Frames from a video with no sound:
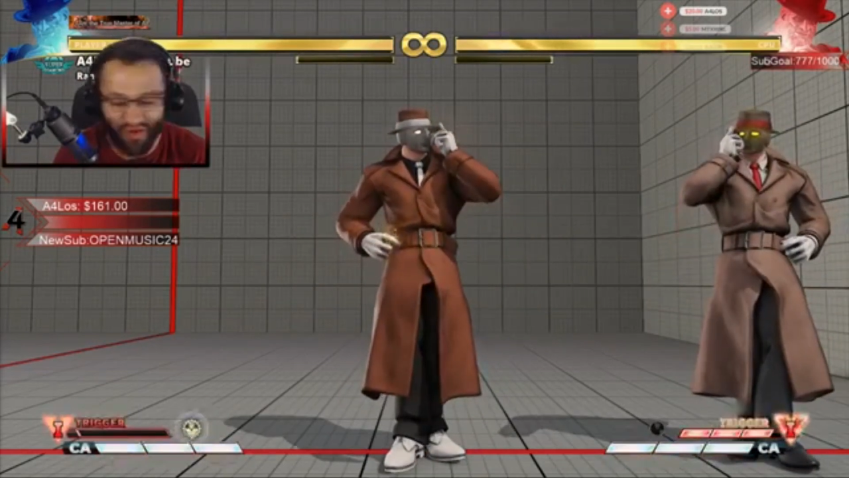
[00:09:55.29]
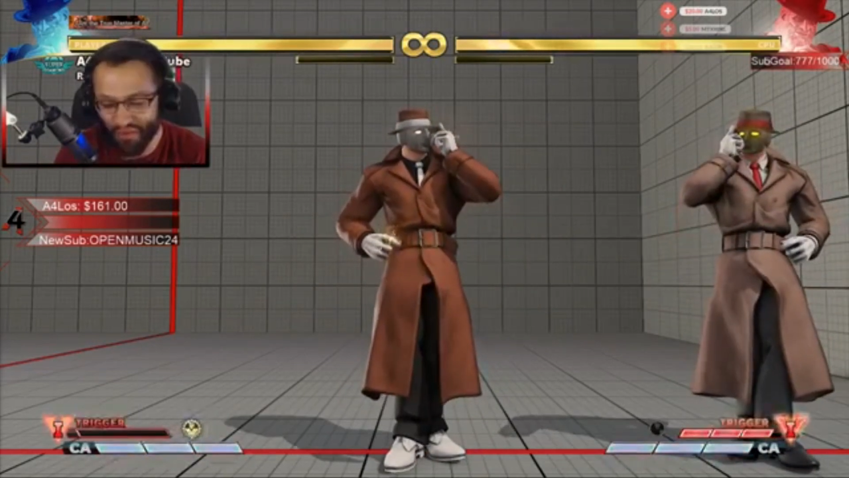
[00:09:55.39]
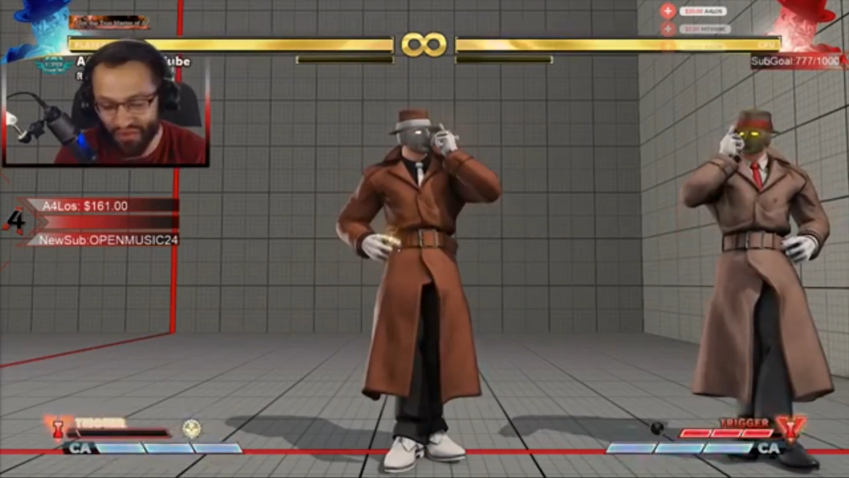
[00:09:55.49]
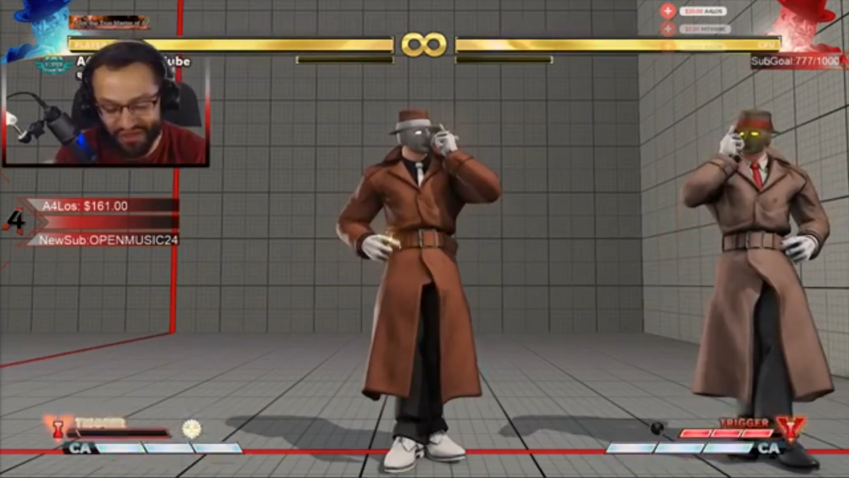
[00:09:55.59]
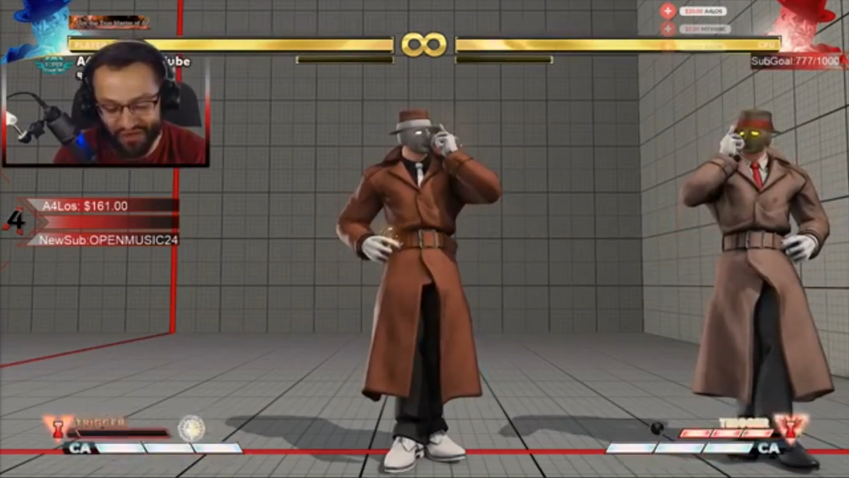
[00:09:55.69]
I
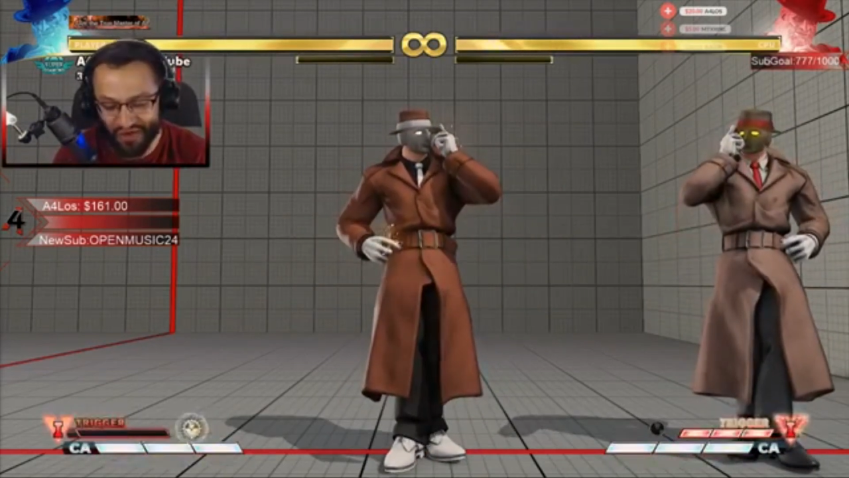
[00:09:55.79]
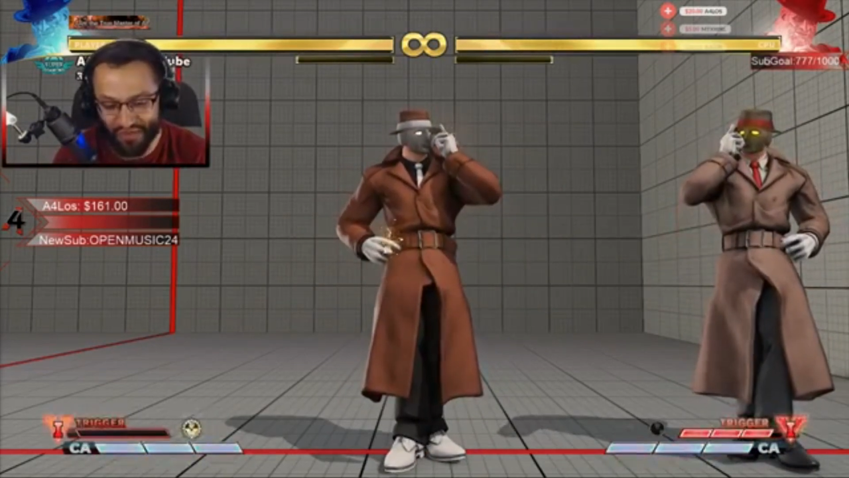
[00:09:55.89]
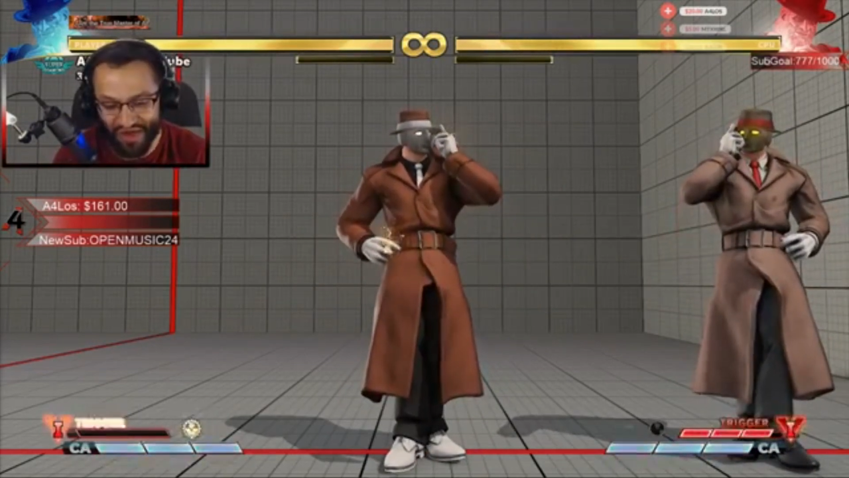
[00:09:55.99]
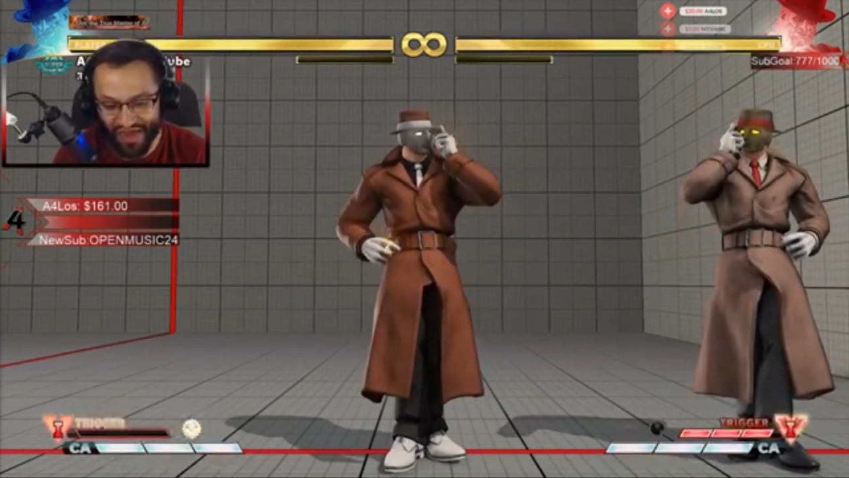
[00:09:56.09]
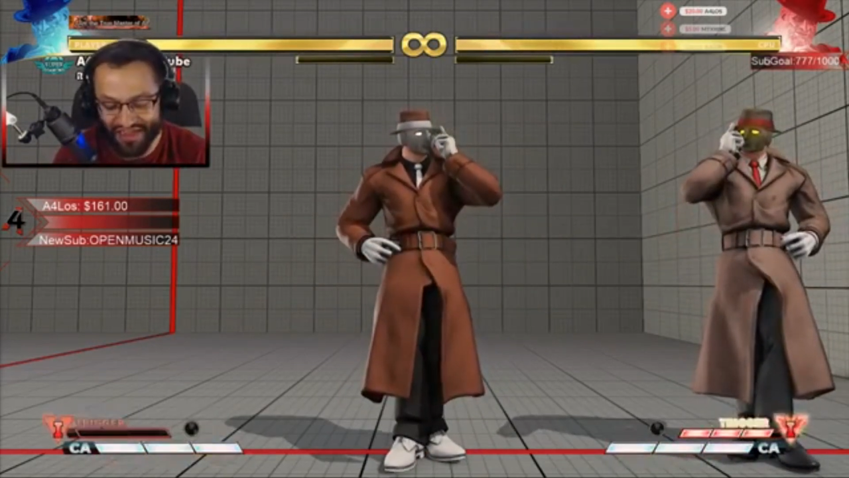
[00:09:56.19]
wasn't great
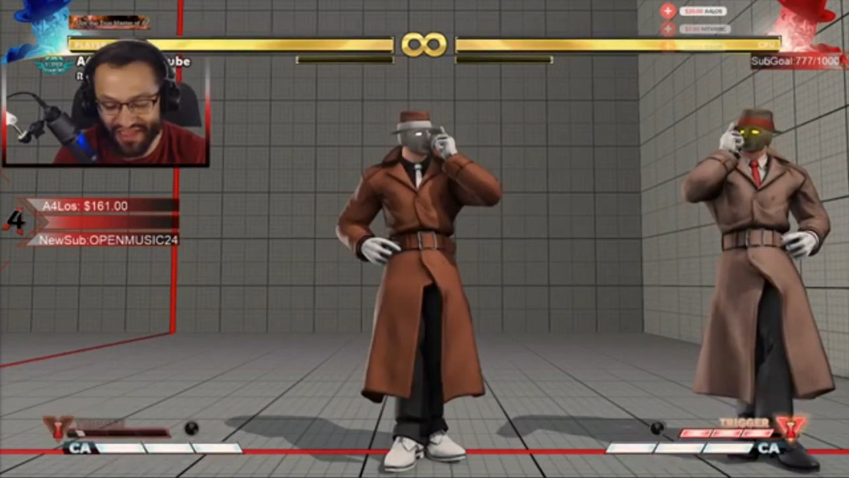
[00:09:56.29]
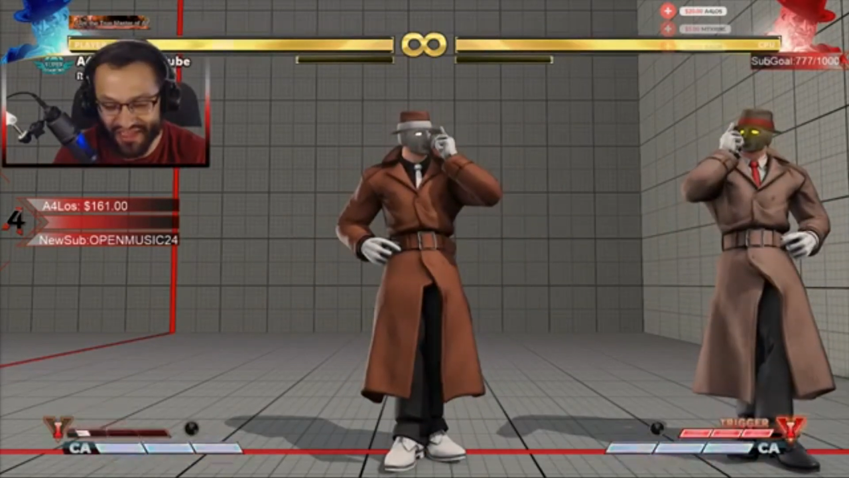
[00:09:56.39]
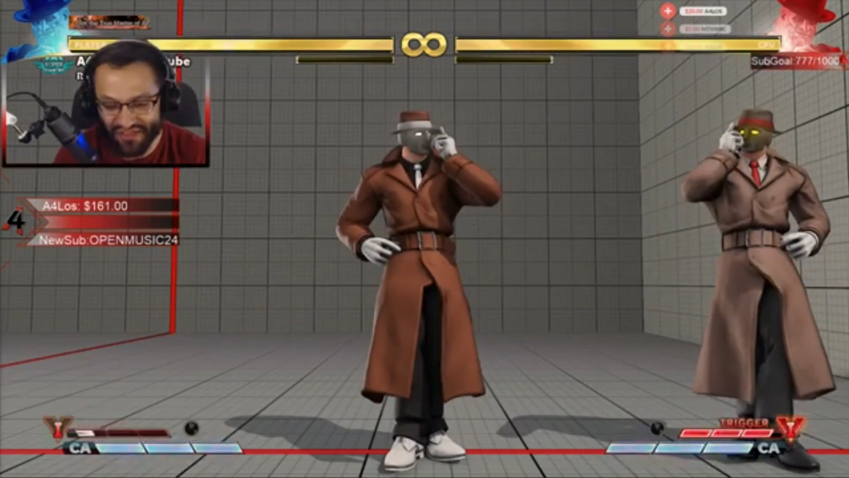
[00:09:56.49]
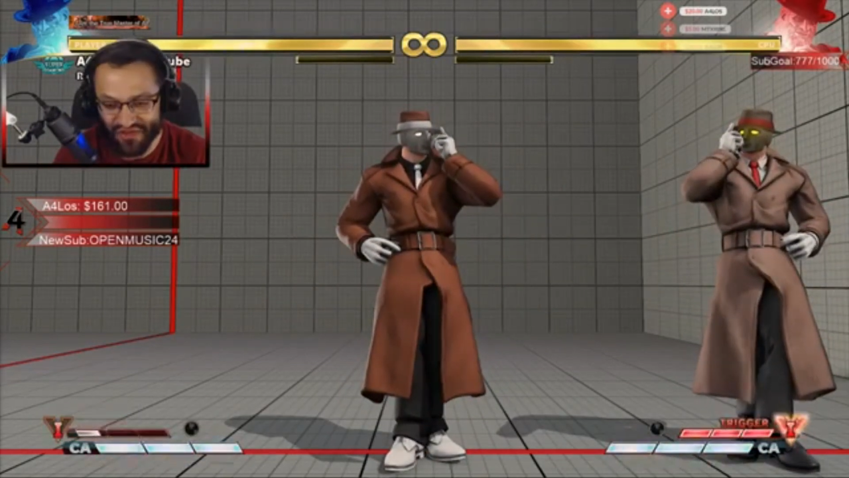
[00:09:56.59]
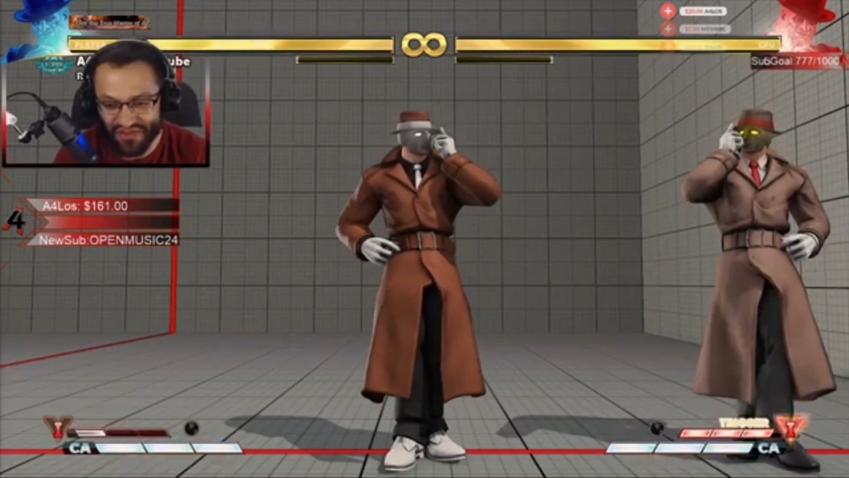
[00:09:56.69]
about
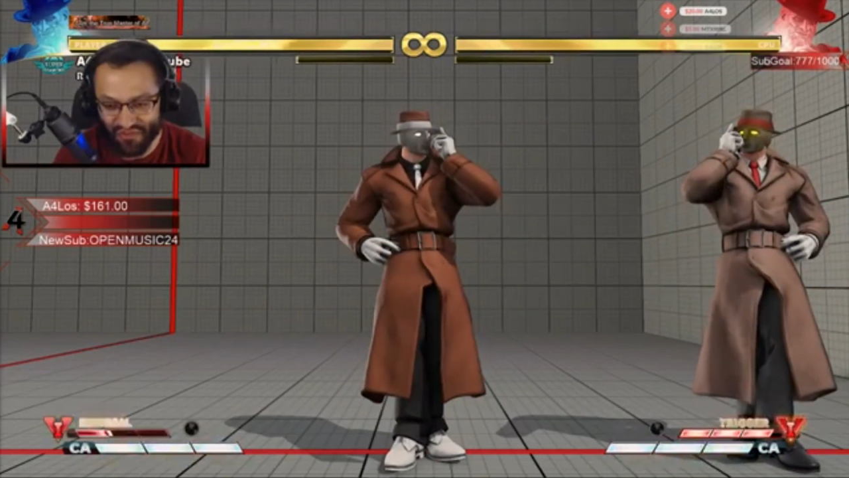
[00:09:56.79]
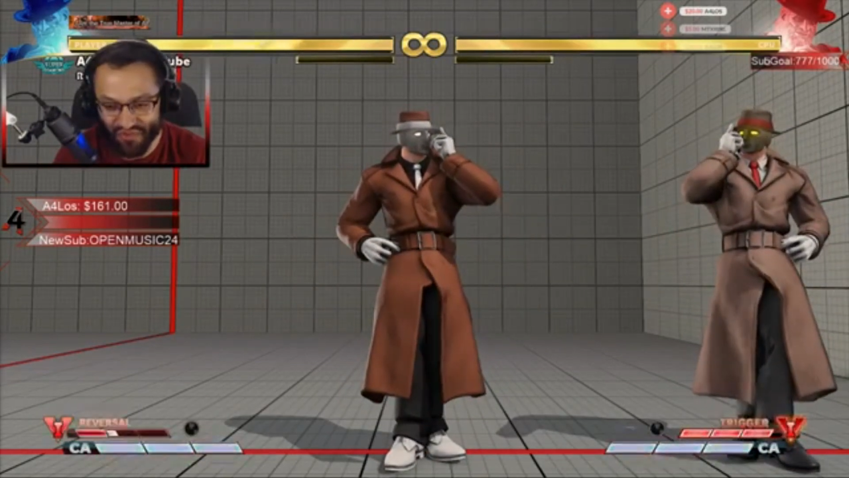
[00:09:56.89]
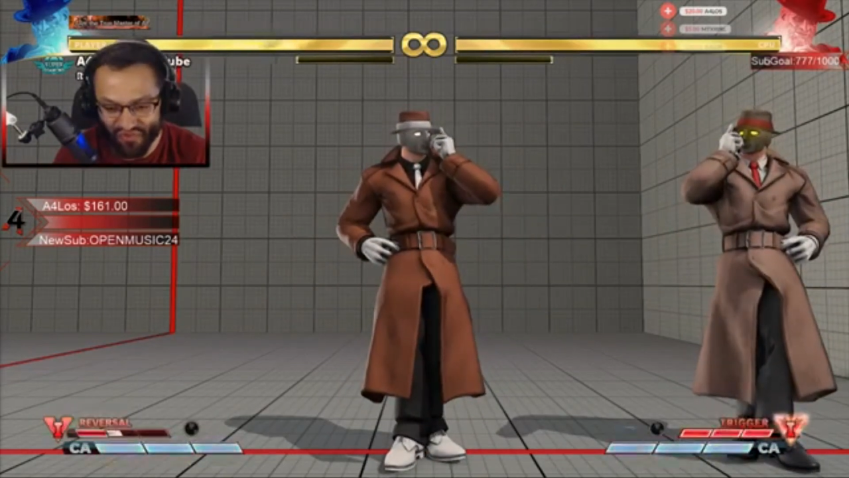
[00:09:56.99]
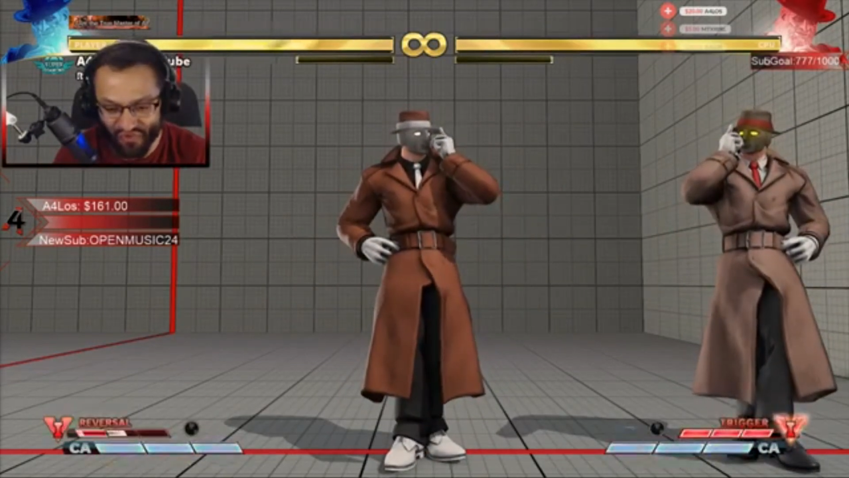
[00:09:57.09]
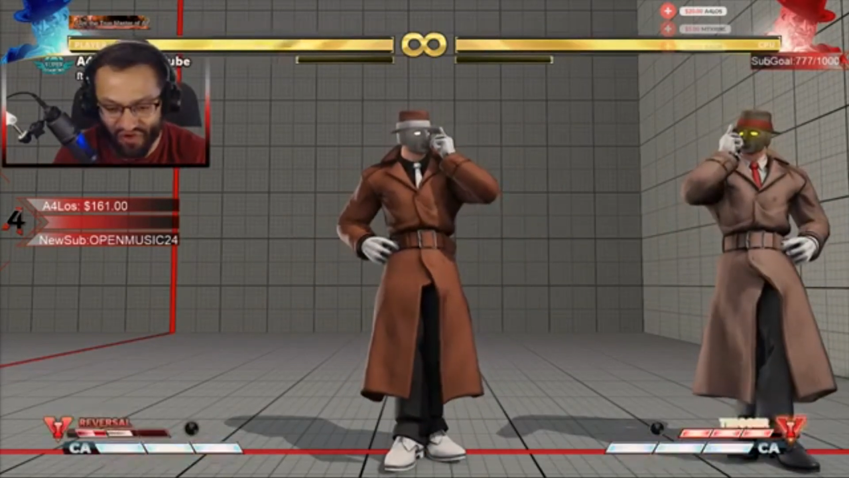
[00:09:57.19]
answering them
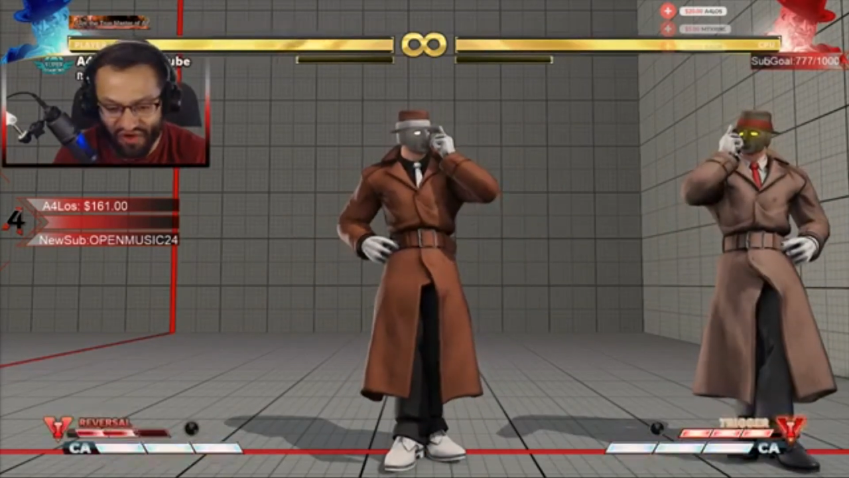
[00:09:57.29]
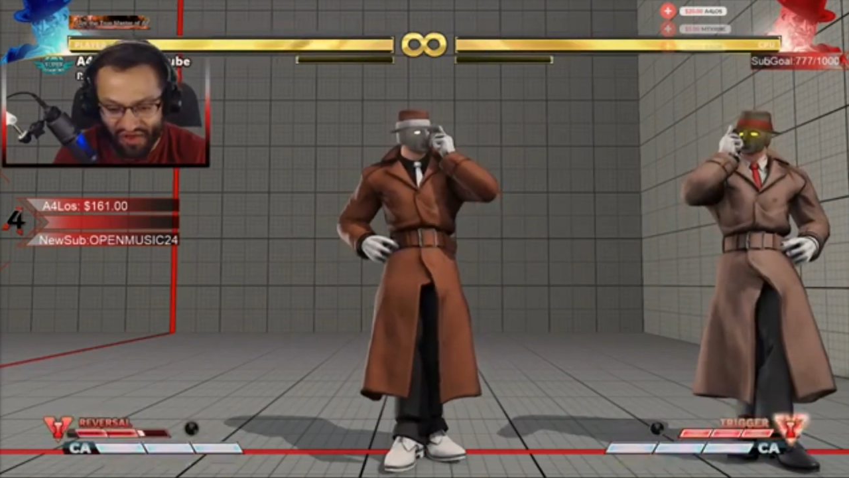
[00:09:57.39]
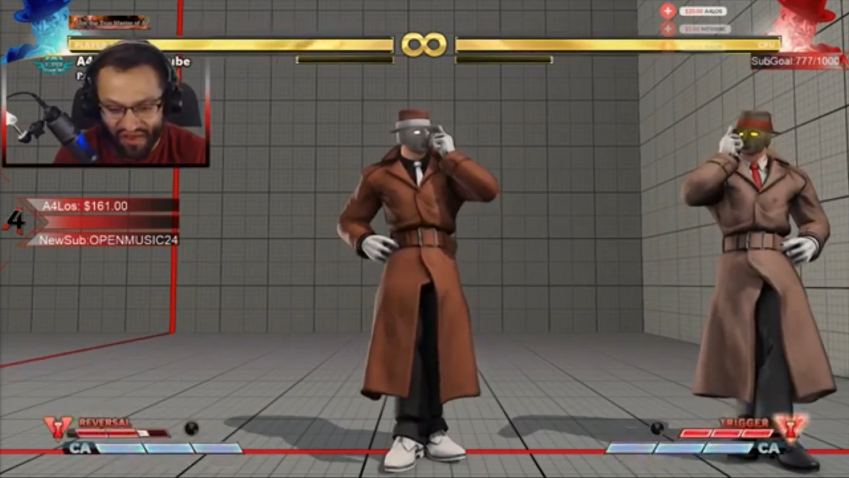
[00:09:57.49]
before,